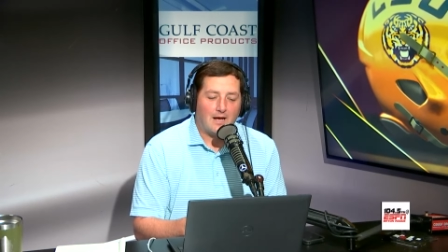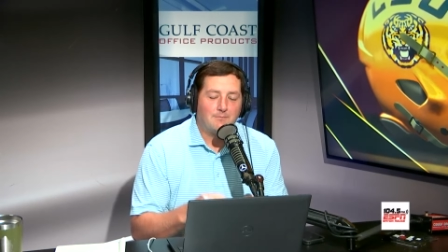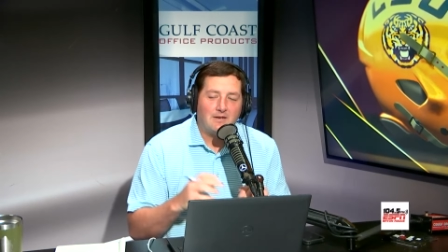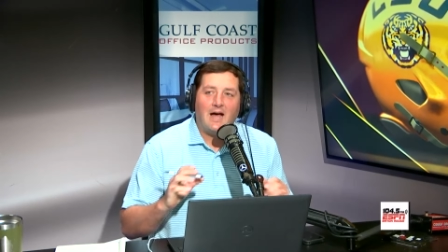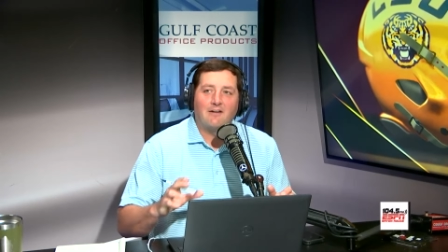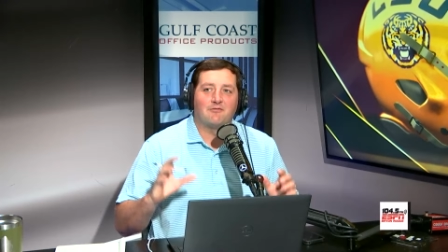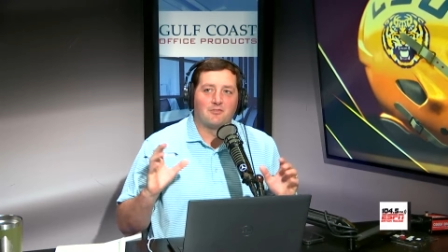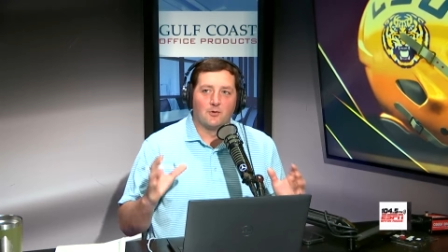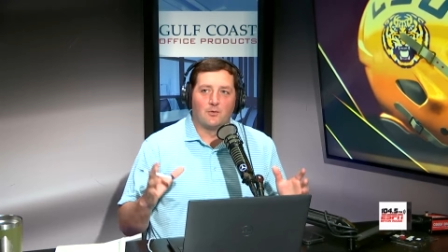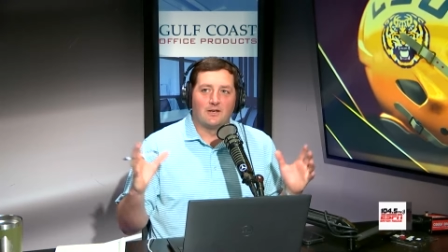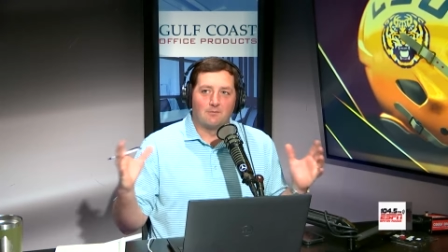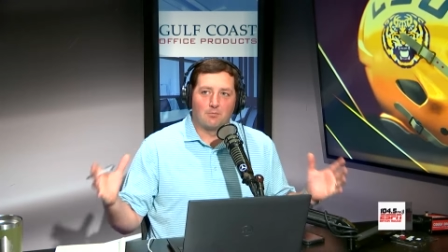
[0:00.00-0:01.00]
I'm not
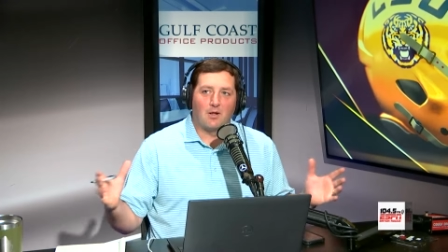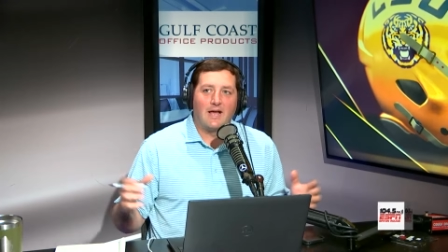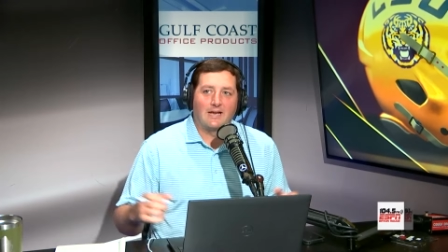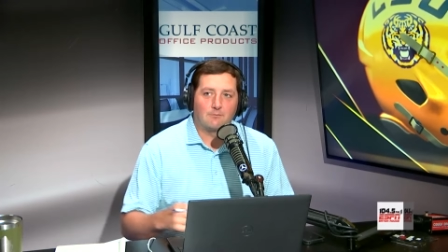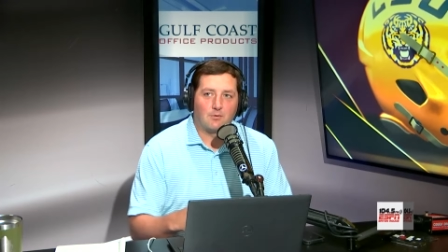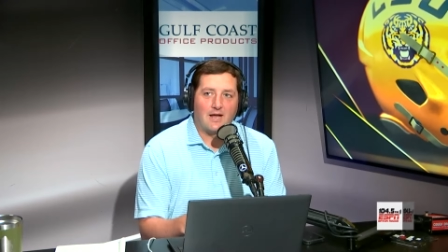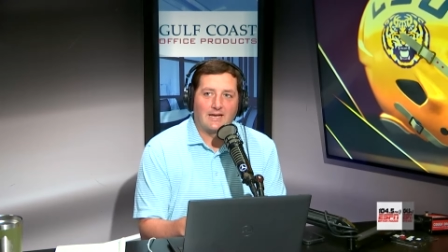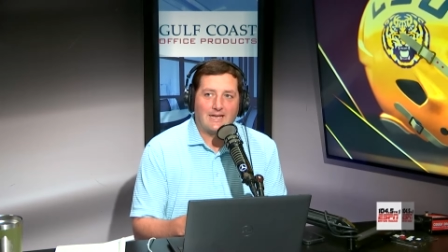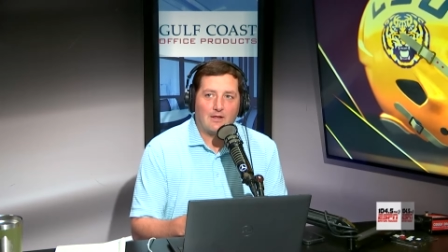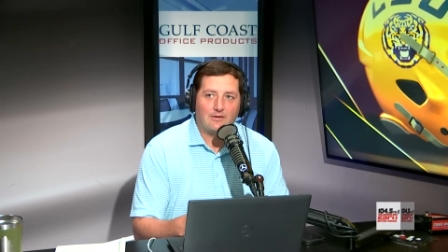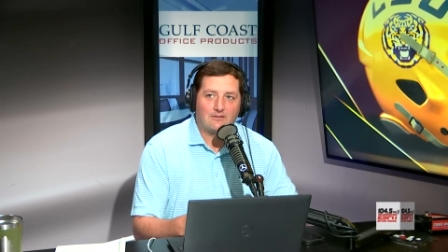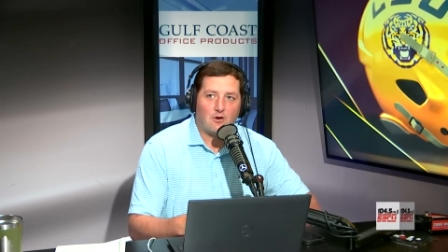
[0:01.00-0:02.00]
fluent in Brian
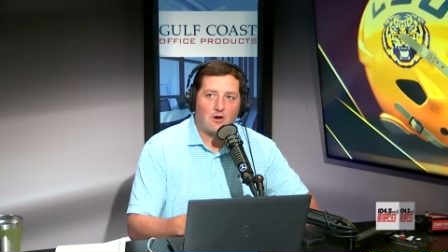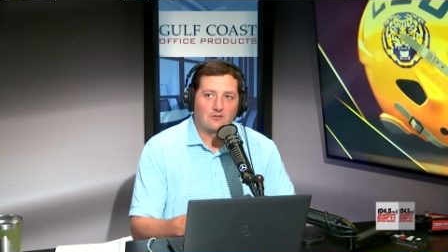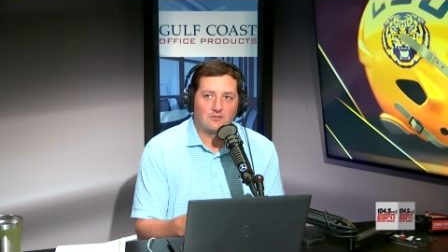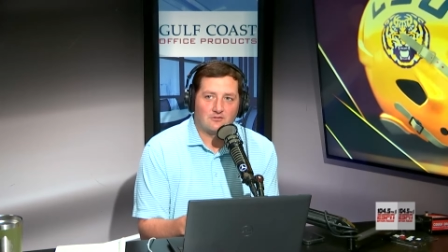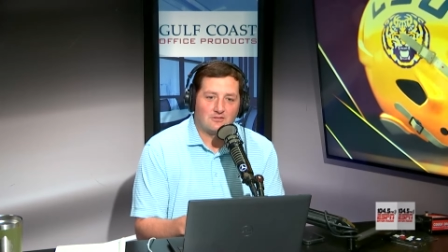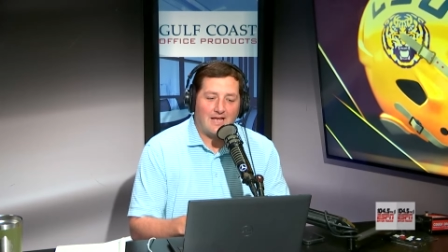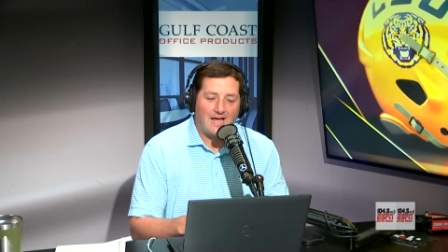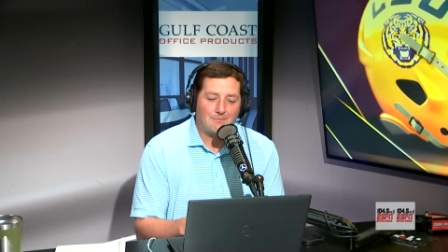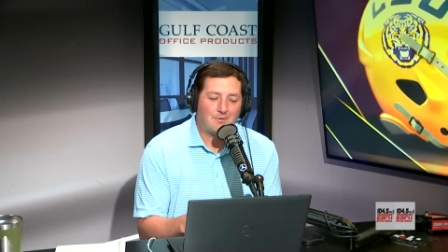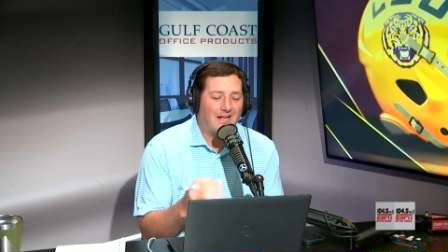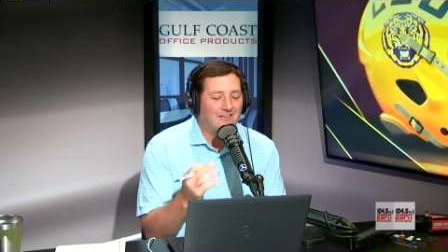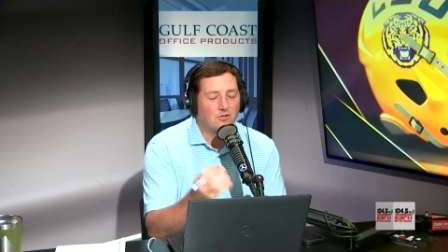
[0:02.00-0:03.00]
Kelly talk just yet,
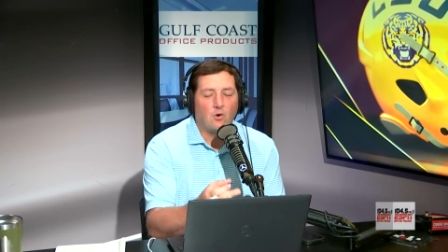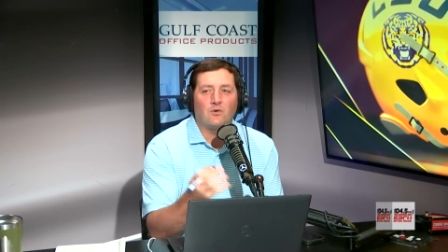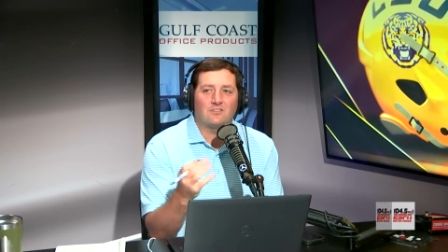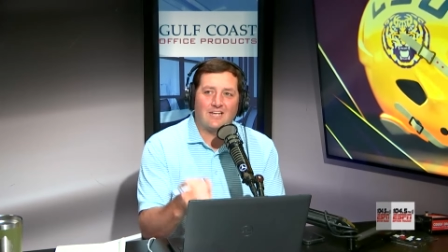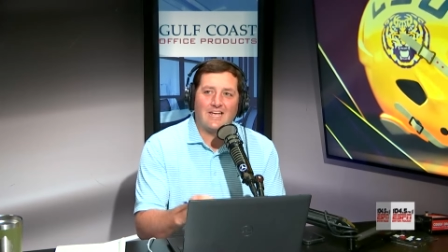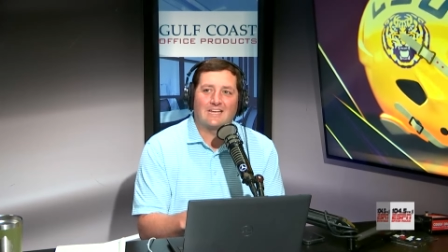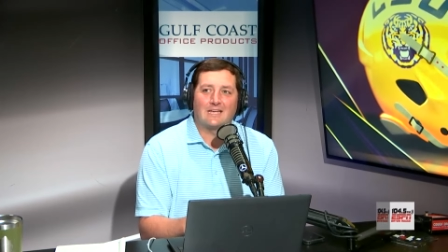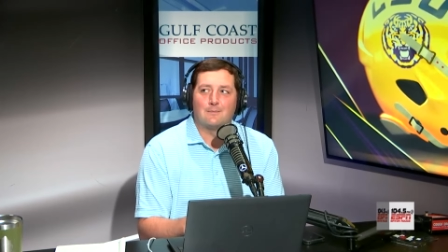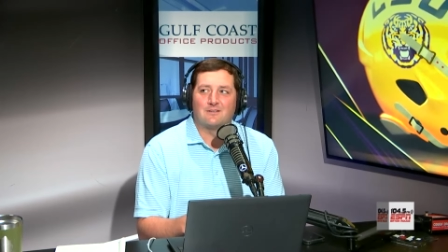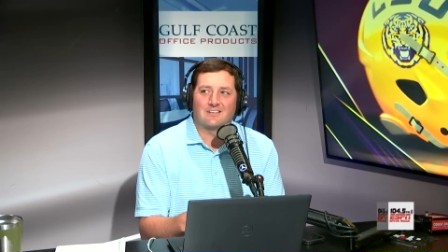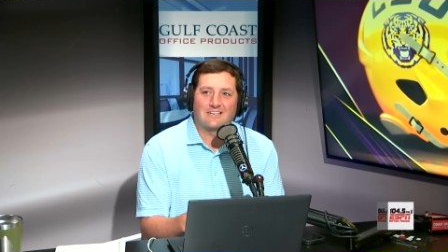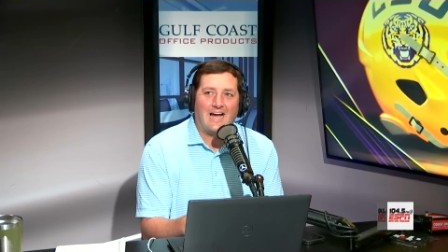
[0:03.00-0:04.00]
but I don't take
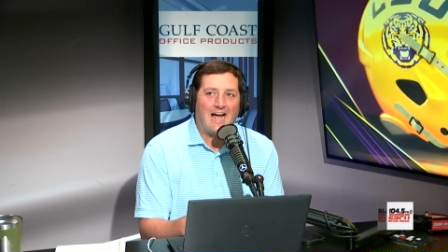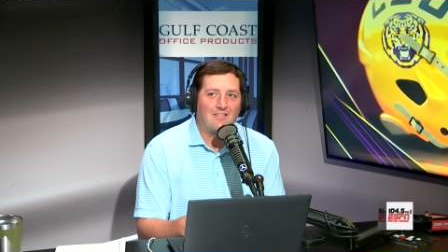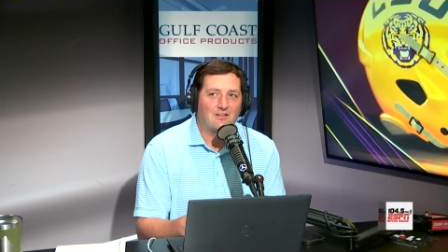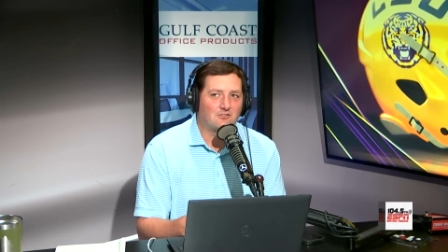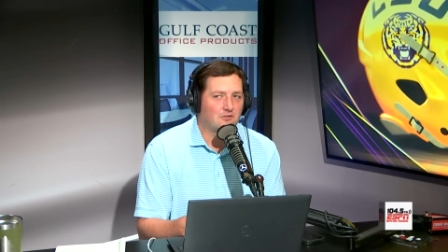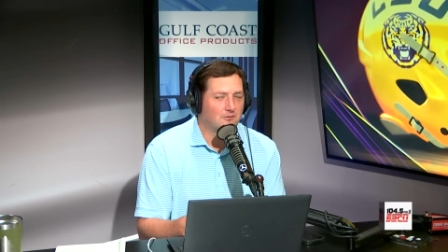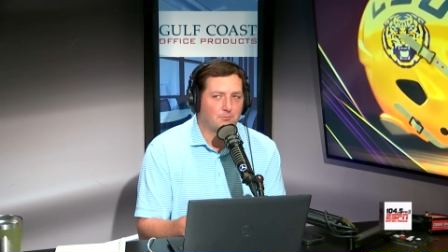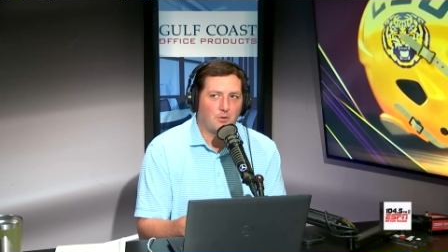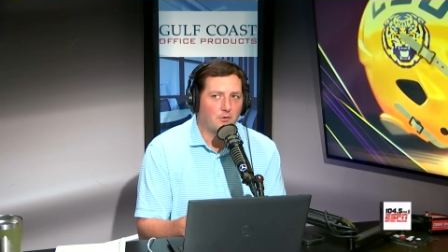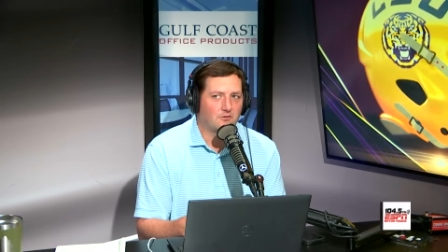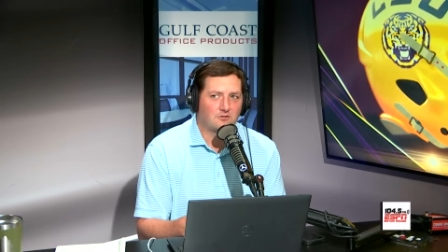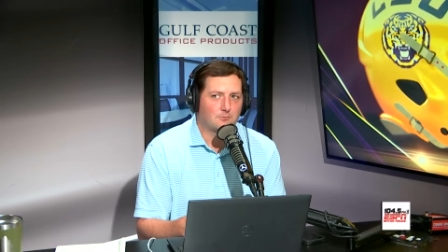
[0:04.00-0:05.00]
him as a guy that just
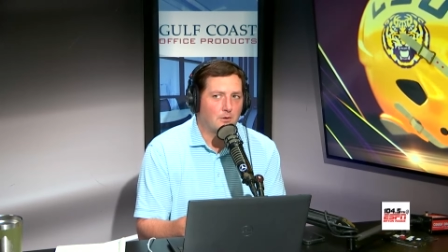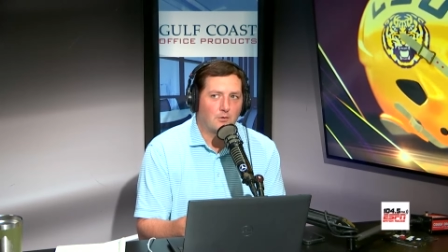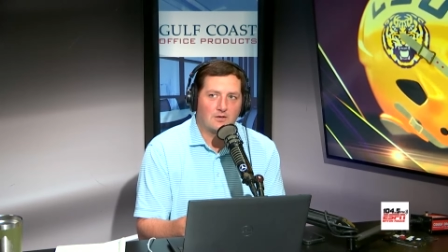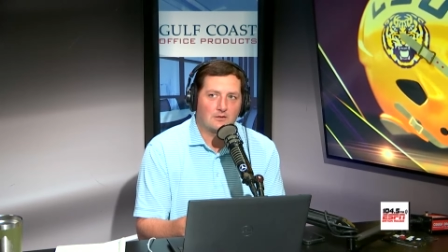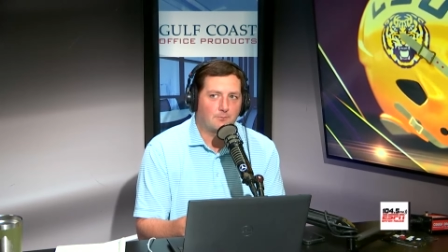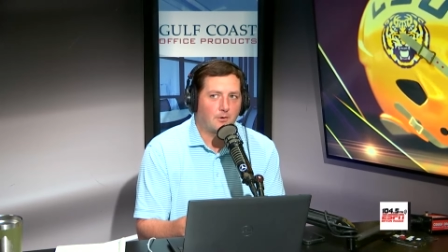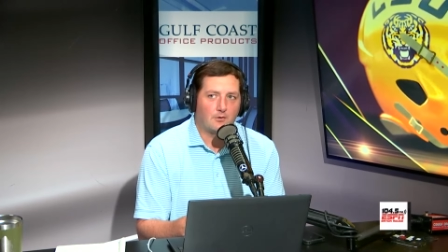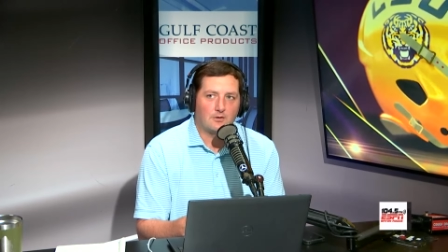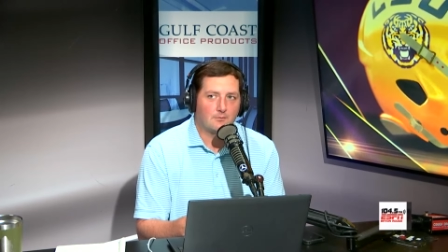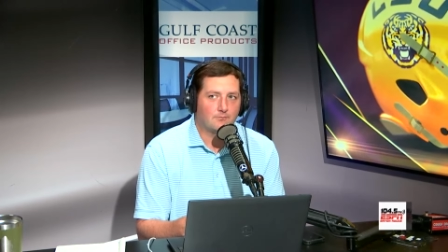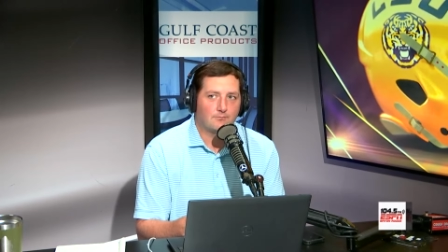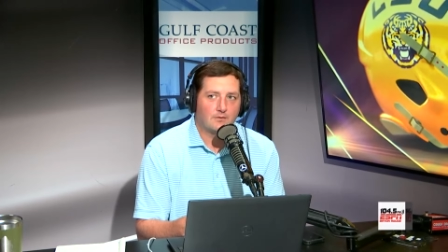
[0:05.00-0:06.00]
blows smoke at the
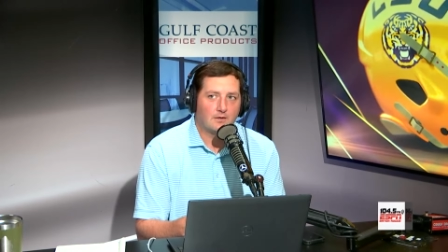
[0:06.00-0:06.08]
podium.